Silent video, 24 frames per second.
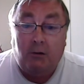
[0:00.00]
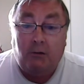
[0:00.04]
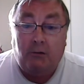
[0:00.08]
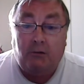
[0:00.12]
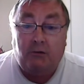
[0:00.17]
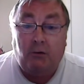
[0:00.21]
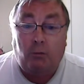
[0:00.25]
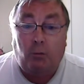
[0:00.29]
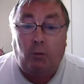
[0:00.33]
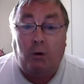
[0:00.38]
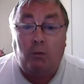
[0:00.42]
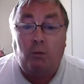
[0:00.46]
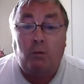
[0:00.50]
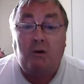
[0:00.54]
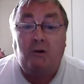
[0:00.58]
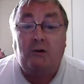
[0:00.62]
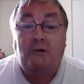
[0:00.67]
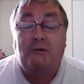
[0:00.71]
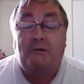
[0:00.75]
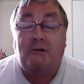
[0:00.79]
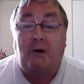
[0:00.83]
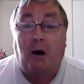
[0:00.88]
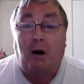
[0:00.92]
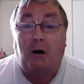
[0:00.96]
So what we'll
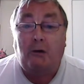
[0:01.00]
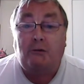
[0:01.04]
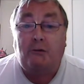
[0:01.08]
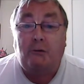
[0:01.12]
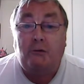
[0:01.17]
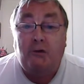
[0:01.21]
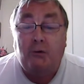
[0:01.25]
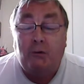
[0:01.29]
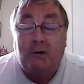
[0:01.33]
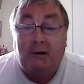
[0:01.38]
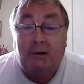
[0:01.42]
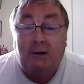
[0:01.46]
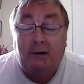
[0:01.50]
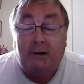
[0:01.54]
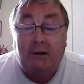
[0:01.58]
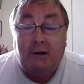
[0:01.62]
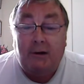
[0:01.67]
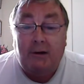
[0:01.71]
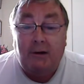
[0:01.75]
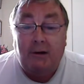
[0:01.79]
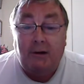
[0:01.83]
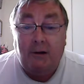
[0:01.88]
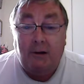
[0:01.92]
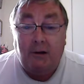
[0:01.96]
start doing
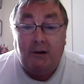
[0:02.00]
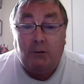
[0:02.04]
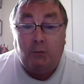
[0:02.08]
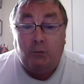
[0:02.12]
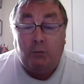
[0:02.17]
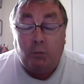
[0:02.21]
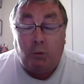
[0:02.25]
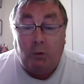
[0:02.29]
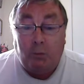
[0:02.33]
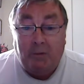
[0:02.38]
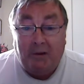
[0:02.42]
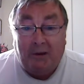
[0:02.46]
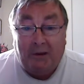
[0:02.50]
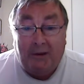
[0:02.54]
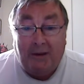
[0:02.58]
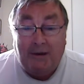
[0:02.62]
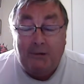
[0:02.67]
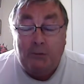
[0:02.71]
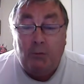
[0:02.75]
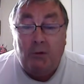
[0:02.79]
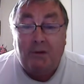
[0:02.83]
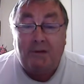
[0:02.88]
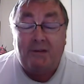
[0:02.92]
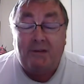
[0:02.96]
is we'll
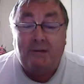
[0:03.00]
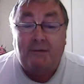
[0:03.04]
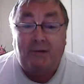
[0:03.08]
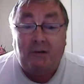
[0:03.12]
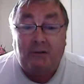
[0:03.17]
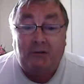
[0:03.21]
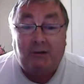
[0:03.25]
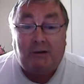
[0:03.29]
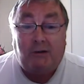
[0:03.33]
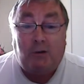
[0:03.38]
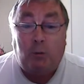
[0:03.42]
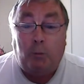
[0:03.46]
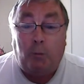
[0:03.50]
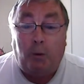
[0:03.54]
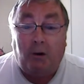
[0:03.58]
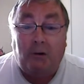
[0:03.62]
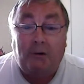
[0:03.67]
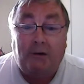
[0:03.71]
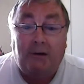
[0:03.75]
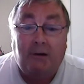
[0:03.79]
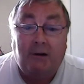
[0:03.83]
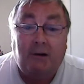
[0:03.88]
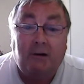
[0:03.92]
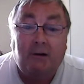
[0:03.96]
begin with the physical
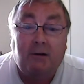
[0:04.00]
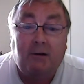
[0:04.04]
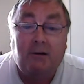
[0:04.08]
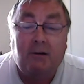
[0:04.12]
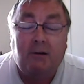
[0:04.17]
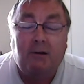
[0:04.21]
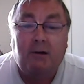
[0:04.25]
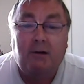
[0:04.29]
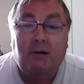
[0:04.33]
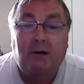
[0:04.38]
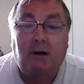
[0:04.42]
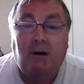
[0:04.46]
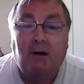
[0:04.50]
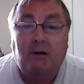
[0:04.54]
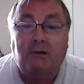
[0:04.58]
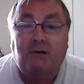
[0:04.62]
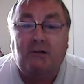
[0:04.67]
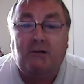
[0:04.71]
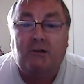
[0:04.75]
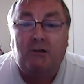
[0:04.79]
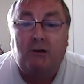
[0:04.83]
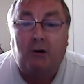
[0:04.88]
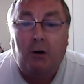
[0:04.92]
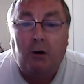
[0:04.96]
body and
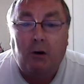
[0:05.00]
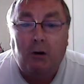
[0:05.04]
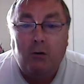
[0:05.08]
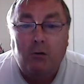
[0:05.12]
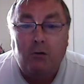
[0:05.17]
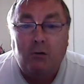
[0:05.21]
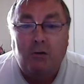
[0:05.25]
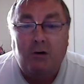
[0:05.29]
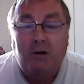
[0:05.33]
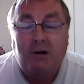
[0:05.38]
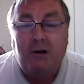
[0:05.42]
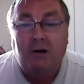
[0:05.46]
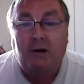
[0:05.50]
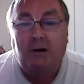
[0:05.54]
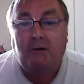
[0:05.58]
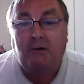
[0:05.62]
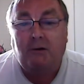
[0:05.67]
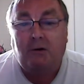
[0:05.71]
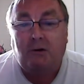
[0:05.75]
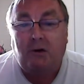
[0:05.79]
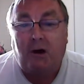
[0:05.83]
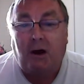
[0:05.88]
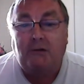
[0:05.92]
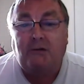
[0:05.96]
slowly
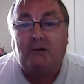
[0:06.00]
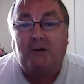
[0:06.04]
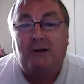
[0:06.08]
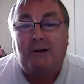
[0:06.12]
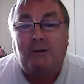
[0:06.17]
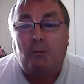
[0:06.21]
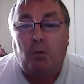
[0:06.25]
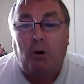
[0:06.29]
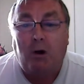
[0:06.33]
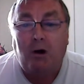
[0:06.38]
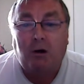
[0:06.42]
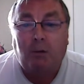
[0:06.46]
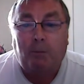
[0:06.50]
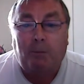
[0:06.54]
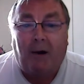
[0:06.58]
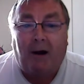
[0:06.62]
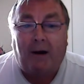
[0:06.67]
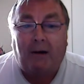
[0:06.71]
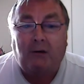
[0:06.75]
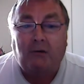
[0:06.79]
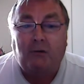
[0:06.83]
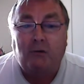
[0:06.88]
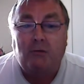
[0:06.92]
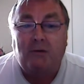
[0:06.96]
and gradually work
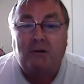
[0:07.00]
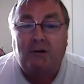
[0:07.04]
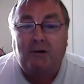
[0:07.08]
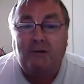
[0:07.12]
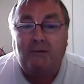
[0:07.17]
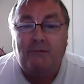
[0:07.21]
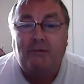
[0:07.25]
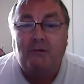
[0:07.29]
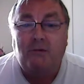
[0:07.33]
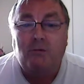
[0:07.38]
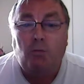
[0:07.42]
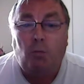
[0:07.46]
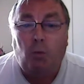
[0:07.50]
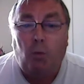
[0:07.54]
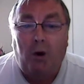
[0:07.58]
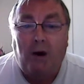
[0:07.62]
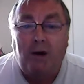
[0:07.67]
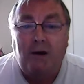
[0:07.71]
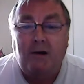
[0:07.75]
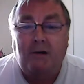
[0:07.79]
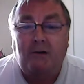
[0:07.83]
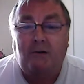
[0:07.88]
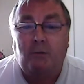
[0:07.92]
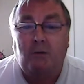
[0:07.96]
back through the different
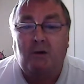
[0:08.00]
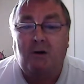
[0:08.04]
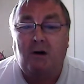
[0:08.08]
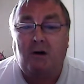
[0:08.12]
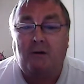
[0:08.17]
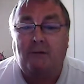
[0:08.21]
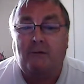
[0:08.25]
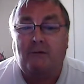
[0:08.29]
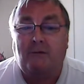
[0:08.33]
ways we